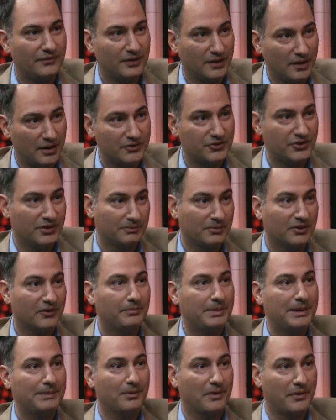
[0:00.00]
If a large number
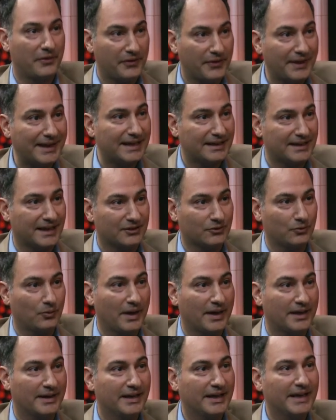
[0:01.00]
of people think that
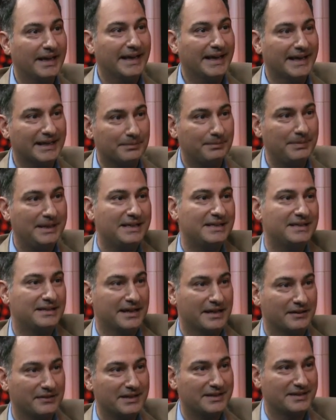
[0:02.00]
way, it means
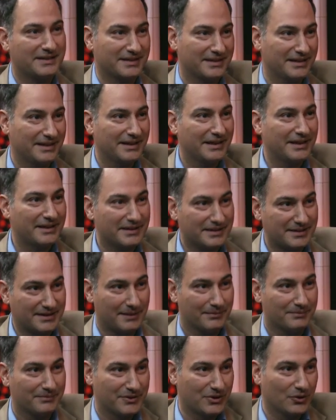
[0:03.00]
there is
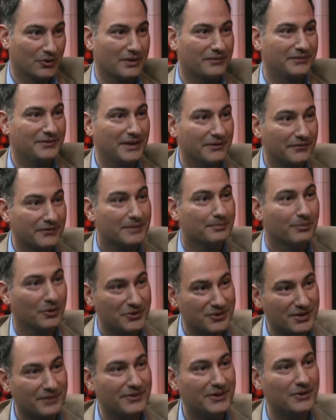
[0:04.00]
some sort of different
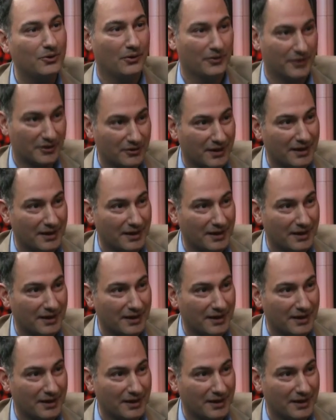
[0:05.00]
points of view on the